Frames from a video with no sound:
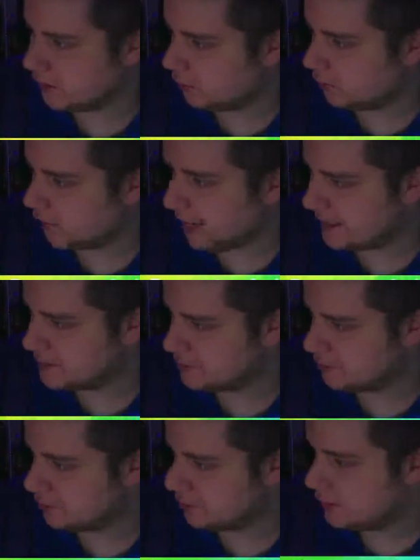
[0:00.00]

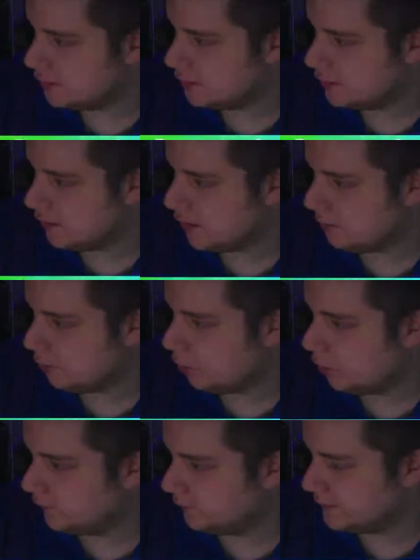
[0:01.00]
hazard
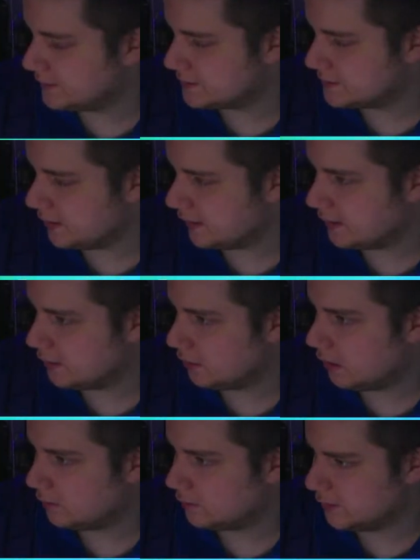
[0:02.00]
on this
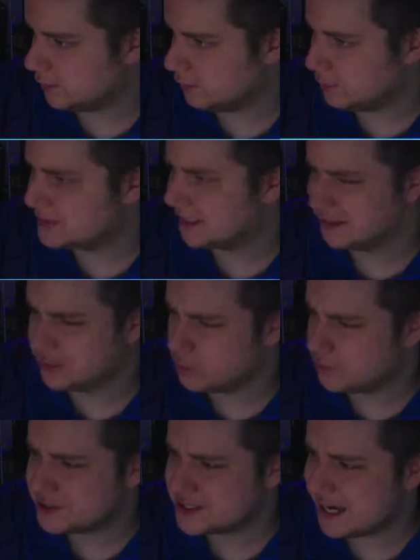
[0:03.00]
here. You know, once again,
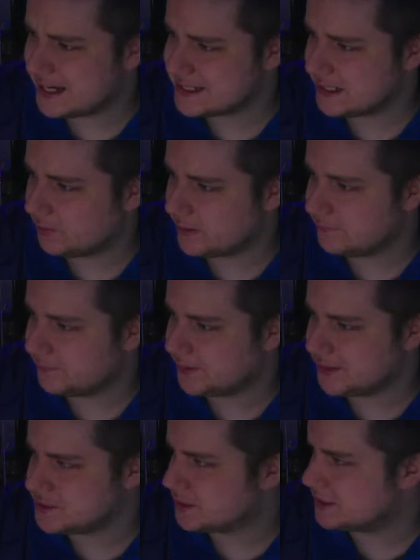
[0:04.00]
quarter size hail even
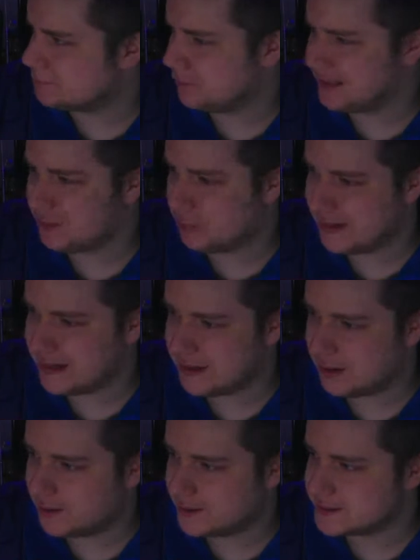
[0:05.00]
is pretty weak.
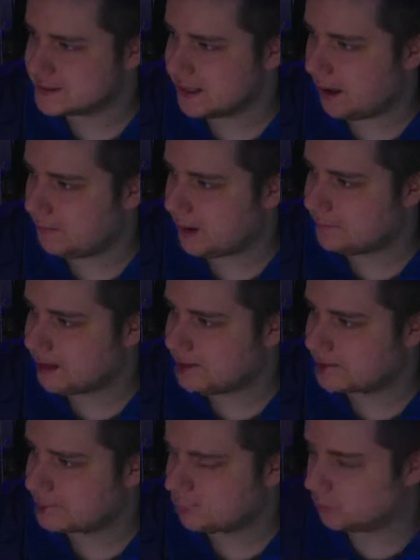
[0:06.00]
Honestly, I'm not
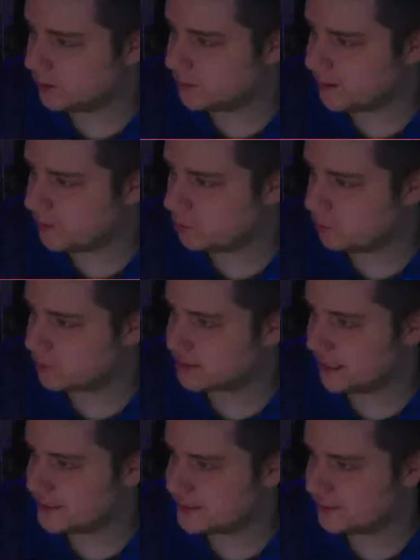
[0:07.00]
worried about quarter
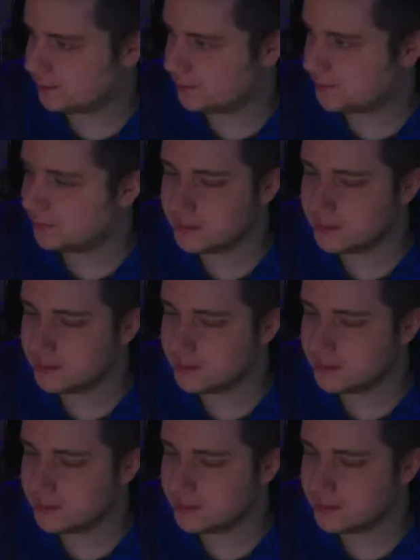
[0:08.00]
size hail. I mean,